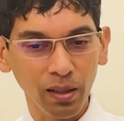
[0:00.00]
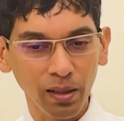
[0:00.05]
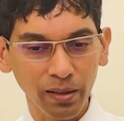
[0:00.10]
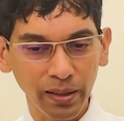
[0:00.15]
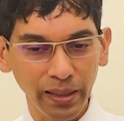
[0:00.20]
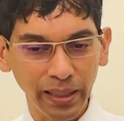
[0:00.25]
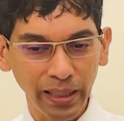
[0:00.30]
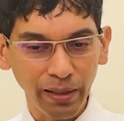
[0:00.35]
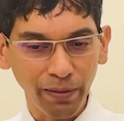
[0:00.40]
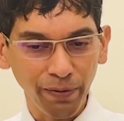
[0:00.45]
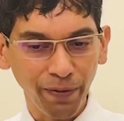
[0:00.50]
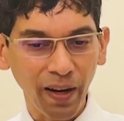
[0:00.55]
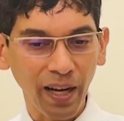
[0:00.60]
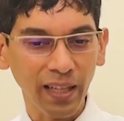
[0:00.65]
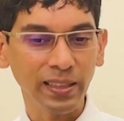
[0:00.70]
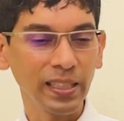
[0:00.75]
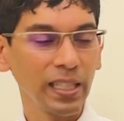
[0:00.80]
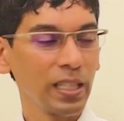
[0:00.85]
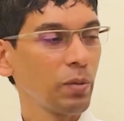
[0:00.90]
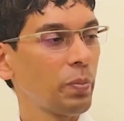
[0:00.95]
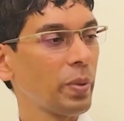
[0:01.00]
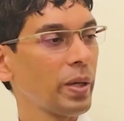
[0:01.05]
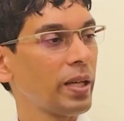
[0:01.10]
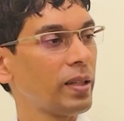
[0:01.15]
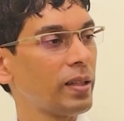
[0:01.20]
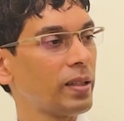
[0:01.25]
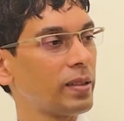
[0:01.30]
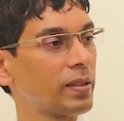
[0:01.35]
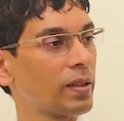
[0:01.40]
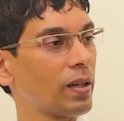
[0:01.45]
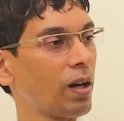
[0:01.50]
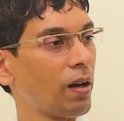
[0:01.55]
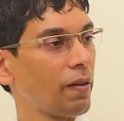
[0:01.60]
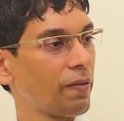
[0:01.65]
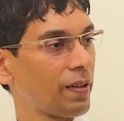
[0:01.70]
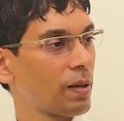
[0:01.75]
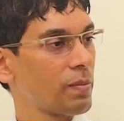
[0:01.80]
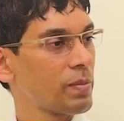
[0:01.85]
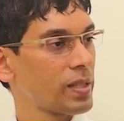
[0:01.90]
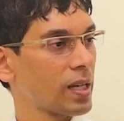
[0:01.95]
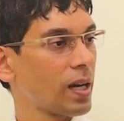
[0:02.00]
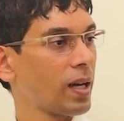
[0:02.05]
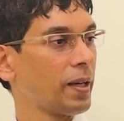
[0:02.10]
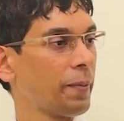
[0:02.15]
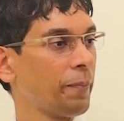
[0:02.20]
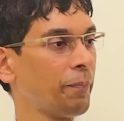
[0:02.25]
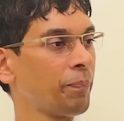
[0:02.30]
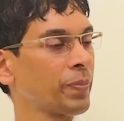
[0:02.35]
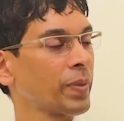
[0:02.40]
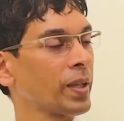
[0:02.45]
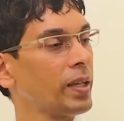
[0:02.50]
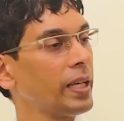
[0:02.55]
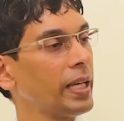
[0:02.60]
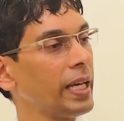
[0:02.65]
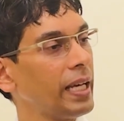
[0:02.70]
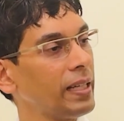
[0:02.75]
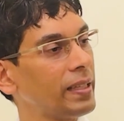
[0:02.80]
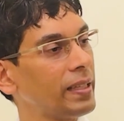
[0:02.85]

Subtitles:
the fasting period of Ramzan. In